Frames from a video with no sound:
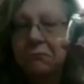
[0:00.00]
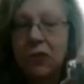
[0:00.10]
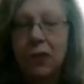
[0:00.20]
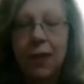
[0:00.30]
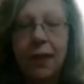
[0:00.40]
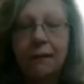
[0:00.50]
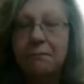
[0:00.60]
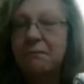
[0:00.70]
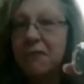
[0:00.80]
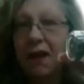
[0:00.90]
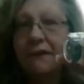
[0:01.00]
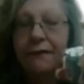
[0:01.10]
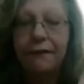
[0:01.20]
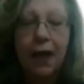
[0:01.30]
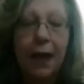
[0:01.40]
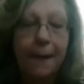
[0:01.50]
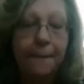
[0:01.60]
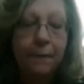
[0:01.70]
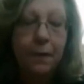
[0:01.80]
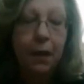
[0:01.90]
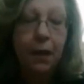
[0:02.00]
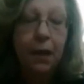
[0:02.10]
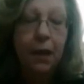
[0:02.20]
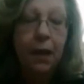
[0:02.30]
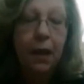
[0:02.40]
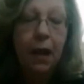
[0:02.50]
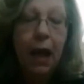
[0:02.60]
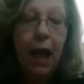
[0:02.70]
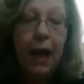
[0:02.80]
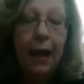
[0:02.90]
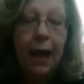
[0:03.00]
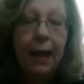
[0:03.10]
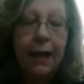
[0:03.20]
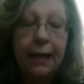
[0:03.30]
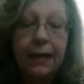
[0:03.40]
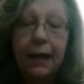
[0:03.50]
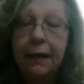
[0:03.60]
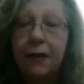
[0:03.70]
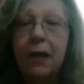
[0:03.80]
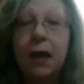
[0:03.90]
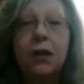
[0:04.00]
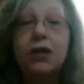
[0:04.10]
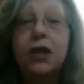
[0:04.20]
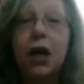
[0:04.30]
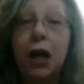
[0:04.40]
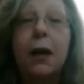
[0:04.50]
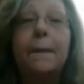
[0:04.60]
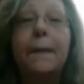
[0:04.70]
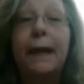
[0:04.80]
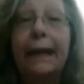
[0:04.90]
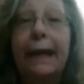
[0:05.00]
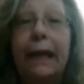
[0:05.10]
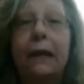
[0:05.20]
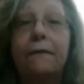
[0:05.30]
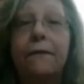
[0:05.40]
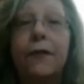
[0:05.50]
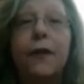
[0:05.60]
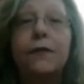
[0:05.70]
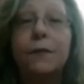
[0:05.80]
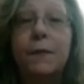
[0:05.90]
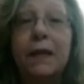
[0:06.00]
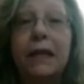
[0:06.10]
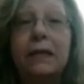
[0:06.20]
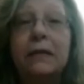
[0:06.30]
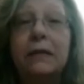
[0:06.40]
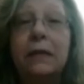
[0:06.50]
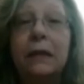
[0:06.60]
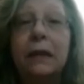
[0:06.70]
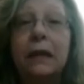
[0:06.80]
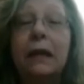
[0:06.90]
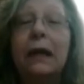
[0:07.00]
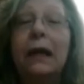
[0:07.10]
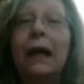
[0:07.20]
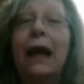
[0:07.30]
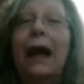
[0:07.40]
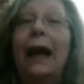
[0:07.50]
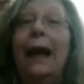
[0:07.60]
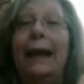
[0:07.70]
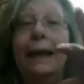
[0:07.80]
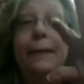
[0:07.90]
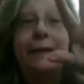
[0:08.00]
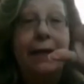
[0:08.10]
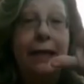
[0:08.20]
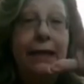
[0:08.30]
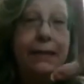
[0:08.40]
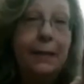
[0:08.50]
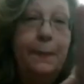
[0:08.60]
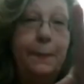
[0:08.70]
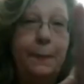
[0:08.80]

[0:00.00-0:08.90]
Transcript: Okay, nothing flat. And I had given a chunk of money for those beads. And let me tell you something.